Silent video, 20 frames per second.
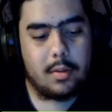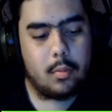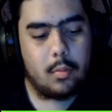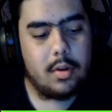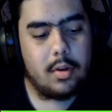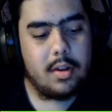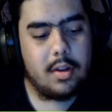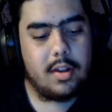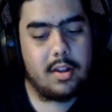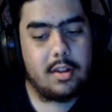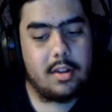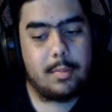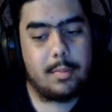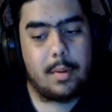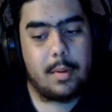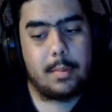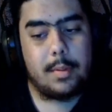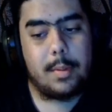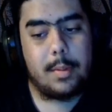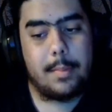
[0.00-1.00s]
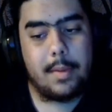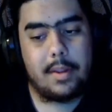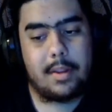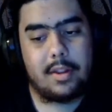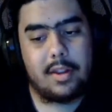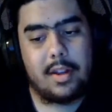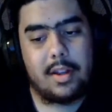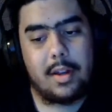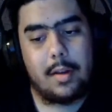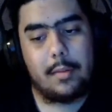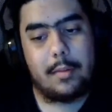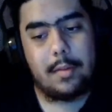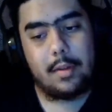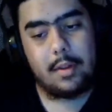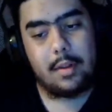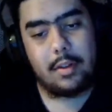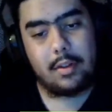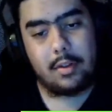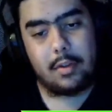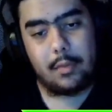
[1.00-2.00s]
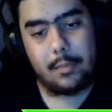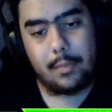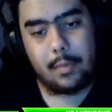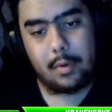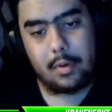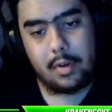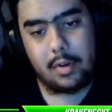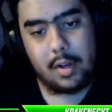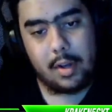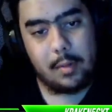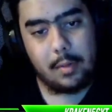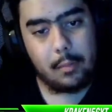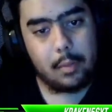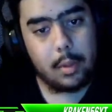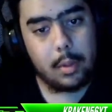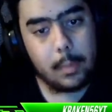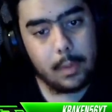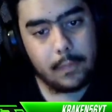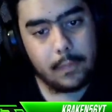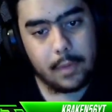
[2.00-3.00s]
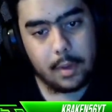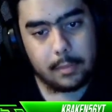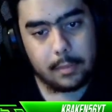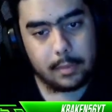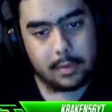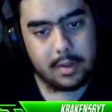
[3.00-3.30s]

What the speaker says: one is probably the best kind I've seen so far, and one of my favorites